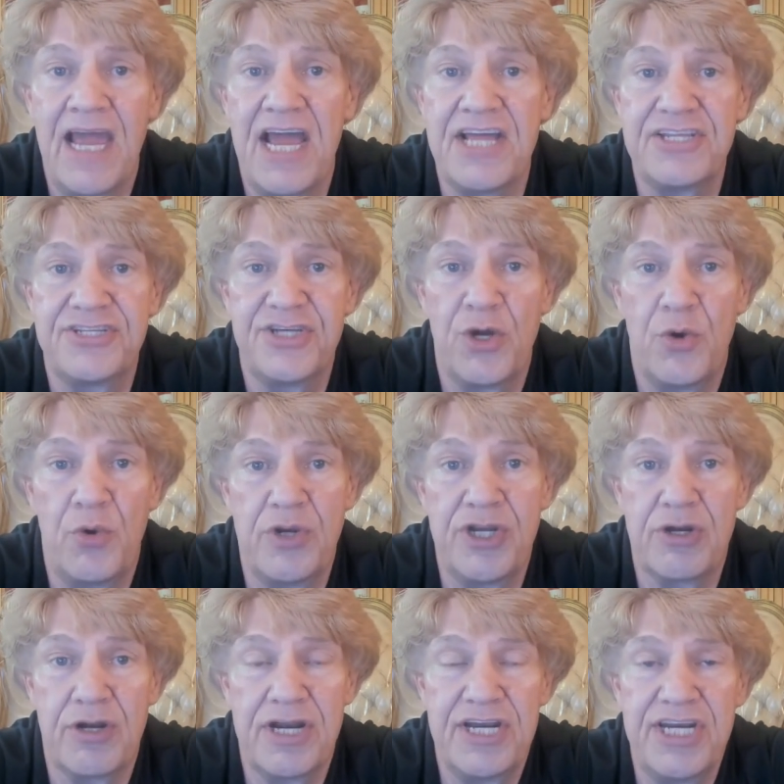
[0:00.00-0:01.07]
And so
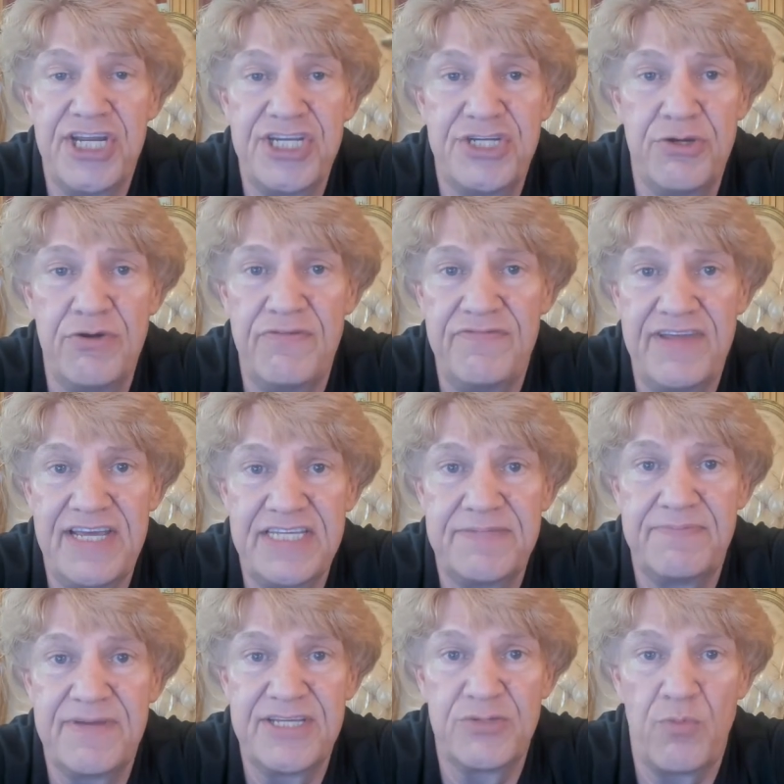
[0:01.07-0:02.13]
you're going to need 2 of these
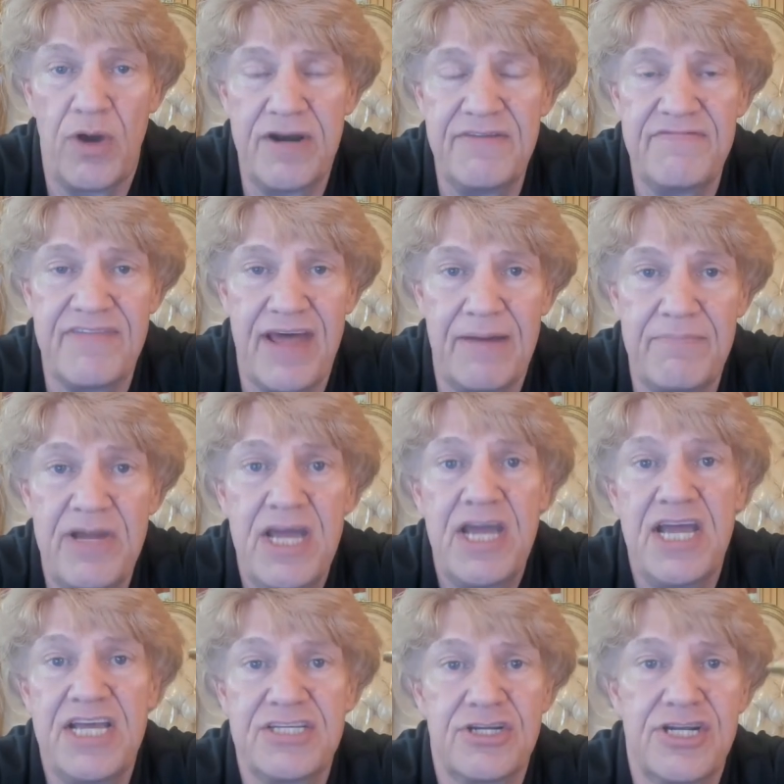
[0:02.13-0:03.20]
because one of them
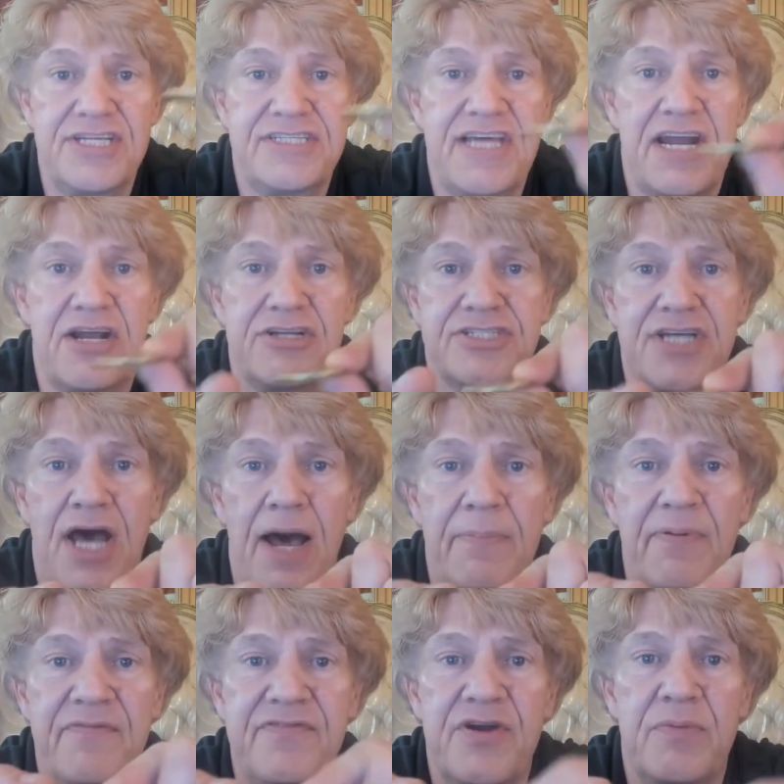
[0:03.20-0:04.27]
is going to sit on top
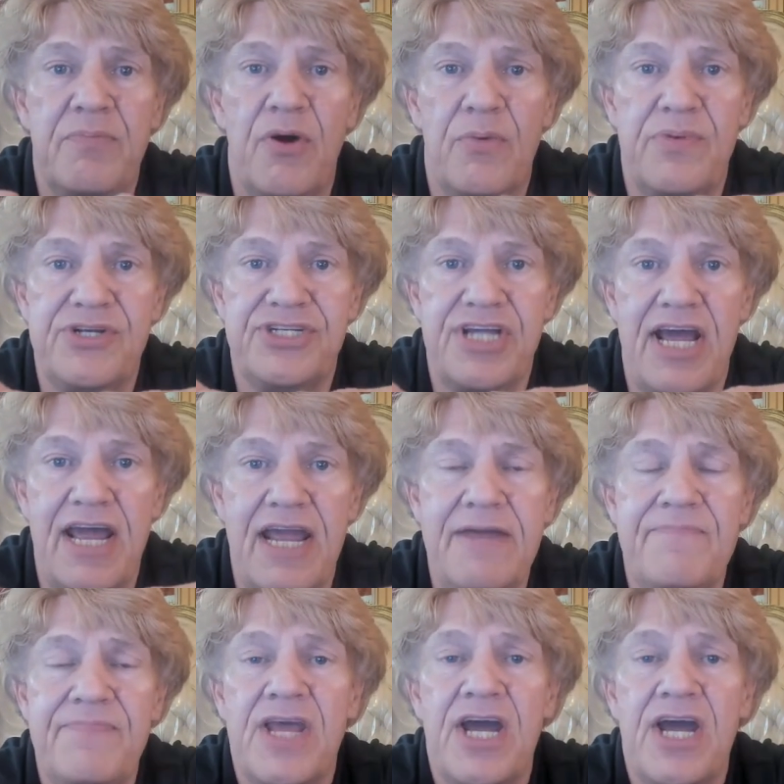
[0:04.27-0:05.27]
of your Bobachet,